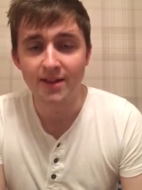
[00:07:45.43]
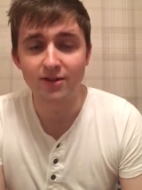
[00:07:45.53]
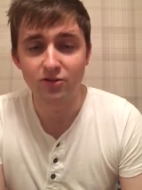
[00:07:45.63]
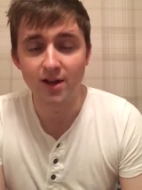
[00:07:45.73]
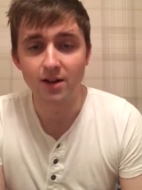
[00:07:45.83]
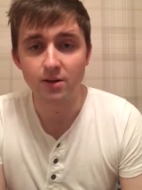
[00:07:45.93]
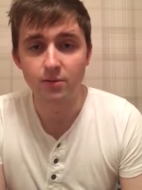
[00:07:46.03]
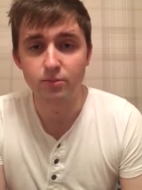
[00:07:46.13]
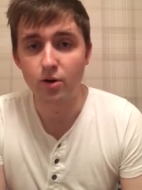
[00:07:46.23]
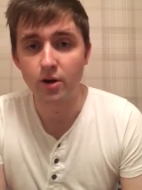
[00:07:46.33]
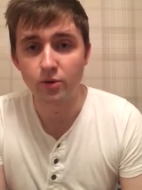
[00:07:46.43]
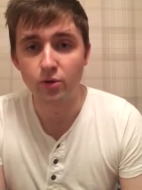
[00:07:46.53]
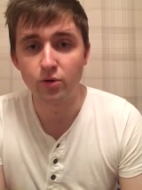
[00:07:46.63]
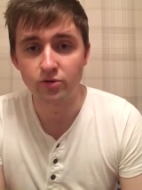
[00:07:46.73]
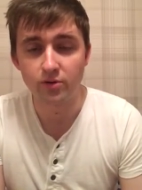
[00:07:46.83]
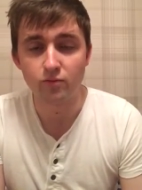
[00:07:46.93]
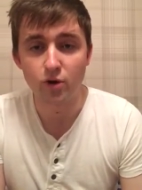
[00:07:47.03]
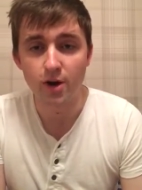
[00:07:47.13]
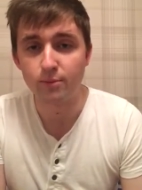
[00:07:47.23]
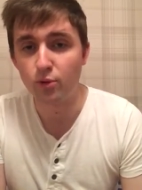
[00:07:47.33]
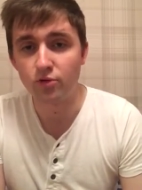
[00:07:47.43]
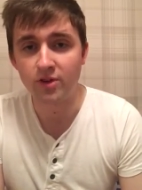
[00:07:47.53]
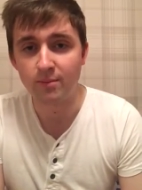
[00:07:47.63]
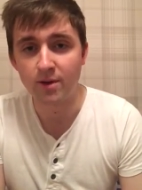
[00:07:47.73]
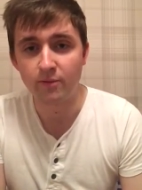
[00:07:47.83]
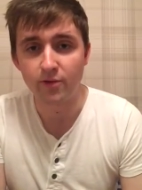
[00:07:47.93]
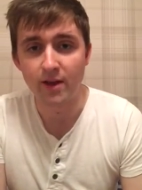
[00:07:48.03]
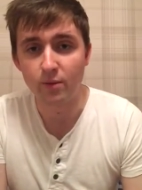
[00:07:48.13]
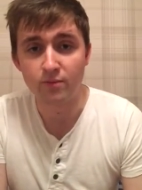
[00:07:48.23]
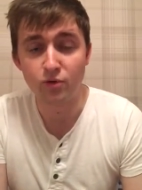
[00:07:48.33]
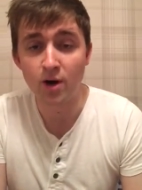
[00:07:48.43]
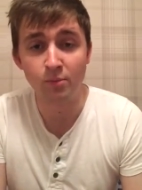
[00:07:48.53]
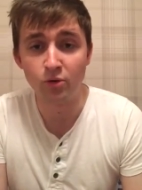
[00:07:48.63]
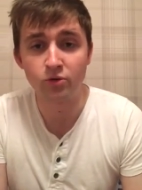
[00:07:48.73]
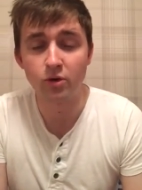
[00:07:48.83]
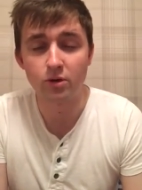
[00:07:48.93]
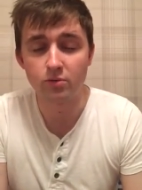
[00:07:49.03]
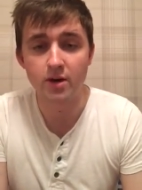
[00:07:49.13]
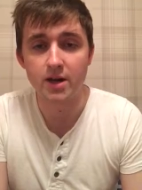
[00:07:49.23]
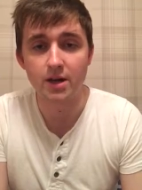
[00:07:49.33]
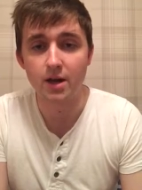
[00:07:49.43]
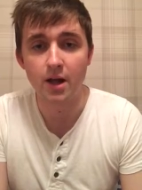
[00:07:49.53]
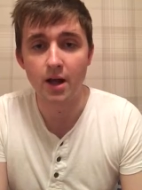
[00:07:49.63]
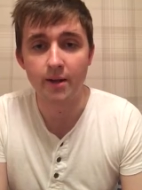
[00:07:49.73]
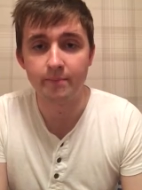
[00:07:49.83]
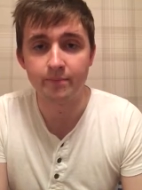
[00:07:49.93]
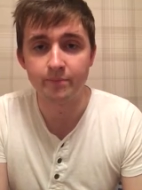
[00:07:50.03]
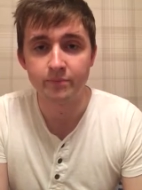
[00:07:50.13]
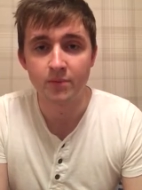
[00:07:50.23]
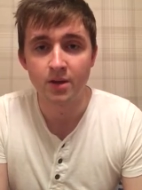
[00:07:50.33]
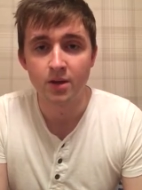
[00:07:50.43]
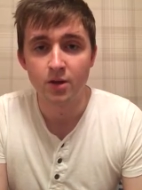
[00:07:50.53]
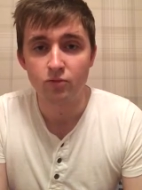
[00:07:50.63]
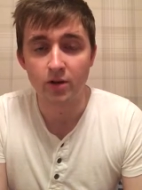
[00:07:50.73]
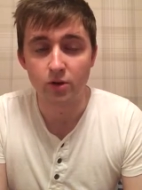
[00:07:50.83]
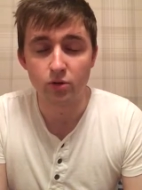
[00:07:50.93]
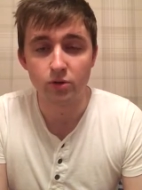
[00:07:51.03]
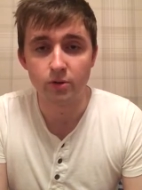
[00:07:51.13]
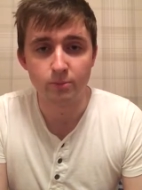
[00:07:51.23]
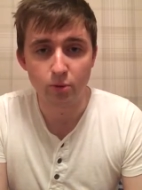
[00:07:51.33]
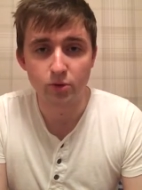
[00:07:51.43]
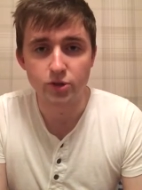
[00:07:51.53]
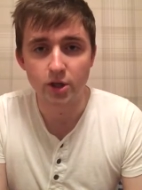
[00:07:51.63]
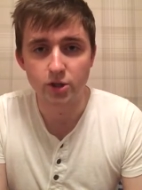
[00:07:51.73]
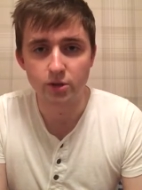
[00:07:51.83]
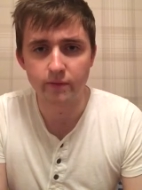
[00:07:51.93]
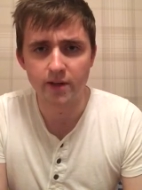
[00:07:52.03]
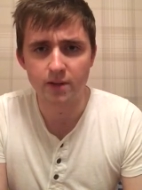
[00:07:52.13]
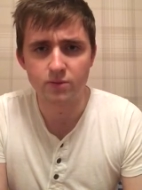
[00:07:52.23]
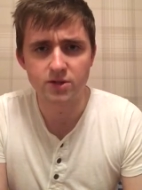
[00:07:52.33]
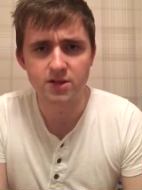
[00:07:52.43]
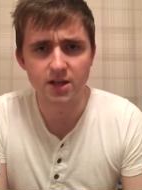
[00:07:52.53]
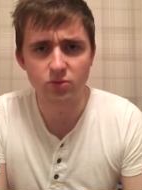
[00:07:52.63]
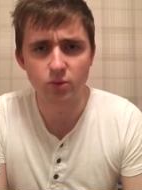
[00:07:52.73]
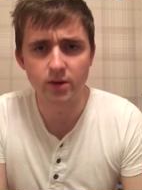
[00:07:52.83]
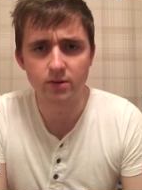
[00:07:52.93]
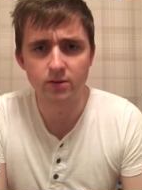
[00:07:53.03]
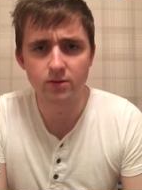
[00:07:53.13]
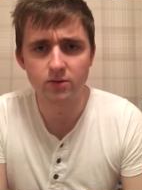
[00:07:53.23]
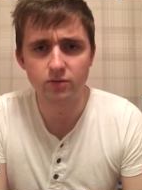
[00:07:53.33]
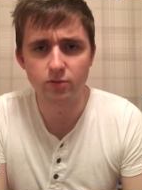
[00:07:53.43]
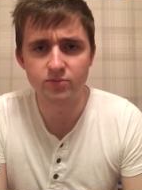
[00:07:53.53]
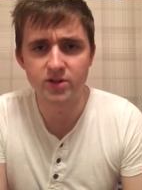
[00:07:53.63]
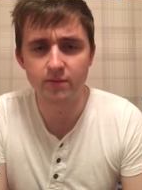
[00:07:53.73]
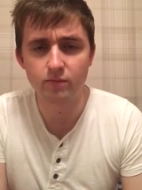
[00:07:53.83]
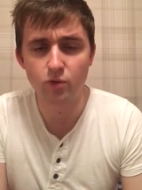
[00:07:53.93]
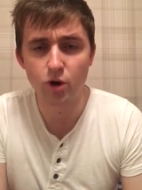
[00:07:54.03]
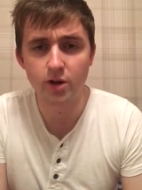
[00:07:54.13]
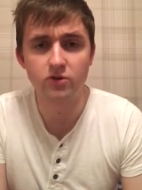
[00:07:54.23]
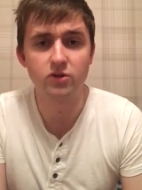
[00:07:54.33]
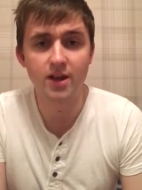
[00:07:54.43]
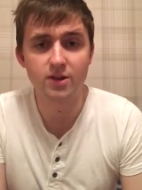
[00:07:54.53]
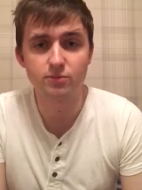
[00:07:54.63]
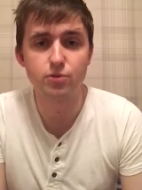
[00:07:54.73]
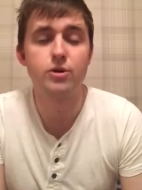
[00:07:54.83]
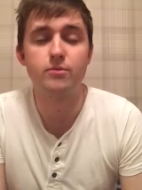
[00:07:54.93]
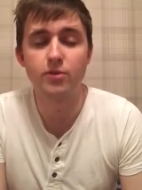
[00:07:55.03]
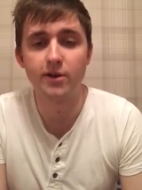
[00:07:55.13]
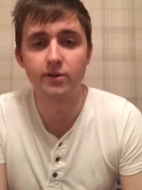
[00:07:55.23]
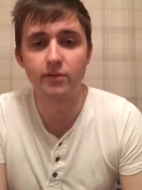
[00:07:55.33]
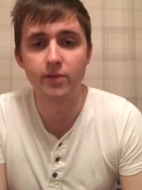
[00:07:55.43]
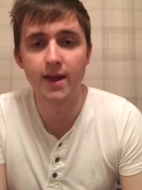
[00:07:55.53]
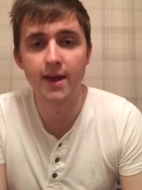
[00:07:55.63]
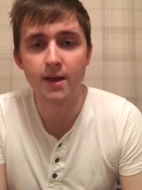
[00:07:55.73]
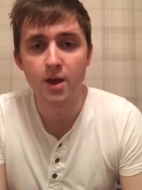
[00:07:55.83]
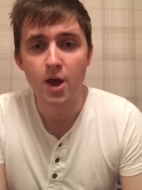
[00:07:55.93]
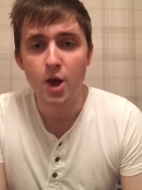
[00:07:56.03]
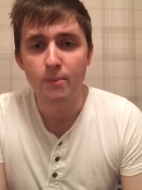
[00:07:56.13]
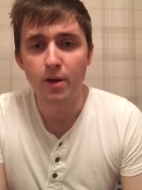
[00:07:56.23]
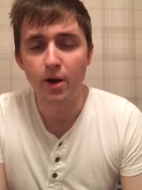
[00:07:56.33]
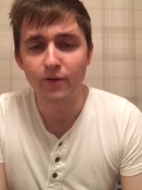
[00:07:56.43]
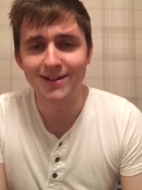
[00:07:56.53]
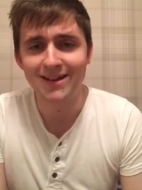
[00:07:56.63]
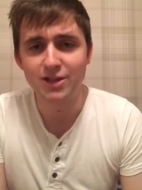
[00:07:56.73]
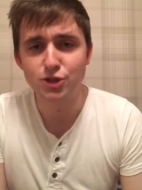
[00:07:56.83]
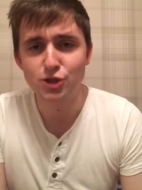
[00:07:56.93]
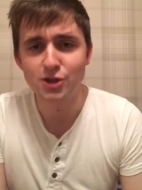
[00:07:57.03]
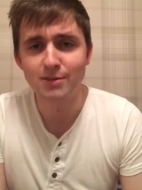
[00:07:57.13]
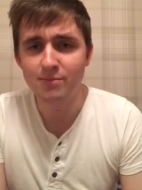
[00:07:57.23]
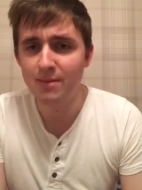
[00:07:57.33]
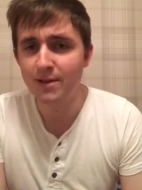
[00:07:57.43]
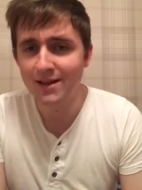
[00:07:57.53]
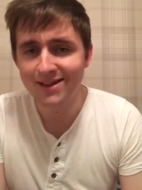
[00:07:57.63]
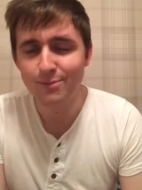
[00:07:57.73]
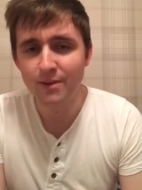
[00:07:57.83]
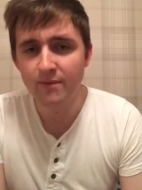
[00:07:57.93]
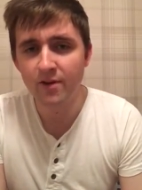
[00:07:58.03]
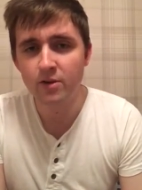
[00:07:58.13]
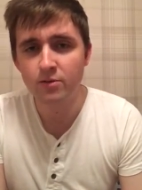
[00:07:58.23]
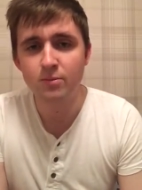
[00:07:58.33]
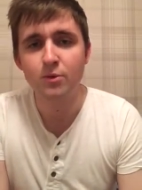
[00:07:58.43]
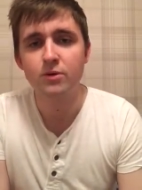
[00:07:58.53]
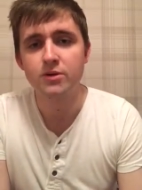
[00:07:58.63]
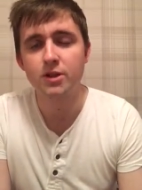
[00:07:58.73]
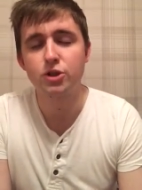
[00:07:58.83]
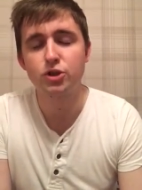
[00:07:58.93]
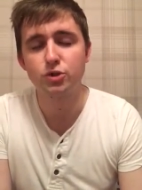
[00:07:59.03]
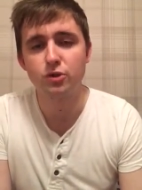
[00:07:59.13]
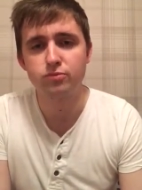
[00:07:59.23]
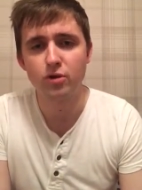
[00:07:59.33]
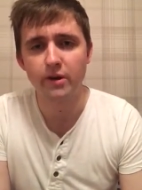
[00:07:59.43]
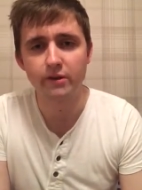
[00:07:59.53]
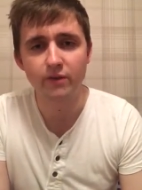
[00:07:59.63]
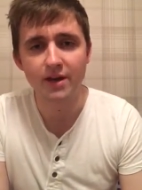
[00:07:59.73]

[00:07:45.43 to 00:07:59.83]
that's the Aidan O'Brien horse and Ryan Moore teaming up for that one. Ryan Moore's got a great um, record aboard Churchill. I think he was six wins from seven rides, so that's pretty impressive there but I think he's just a, maybe a little bit vulnerable at such a short price. I